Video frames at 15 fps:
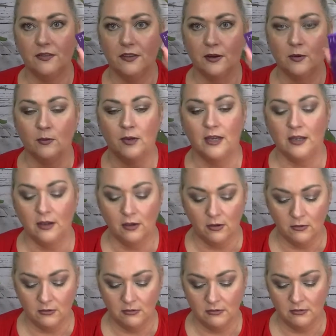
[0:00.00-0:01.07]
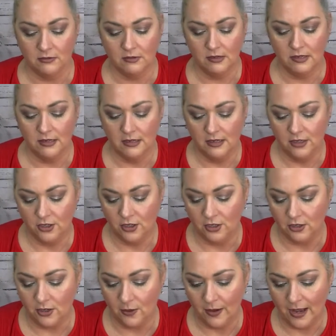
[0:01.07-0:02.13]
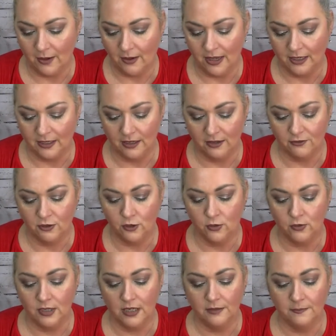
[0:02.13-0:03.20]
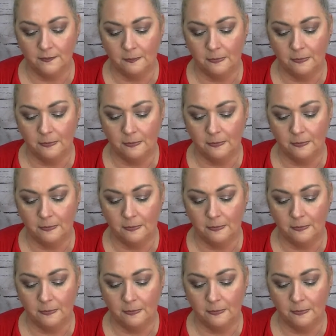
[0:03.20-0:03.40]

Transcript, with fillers: There we go. You know how I love Huda?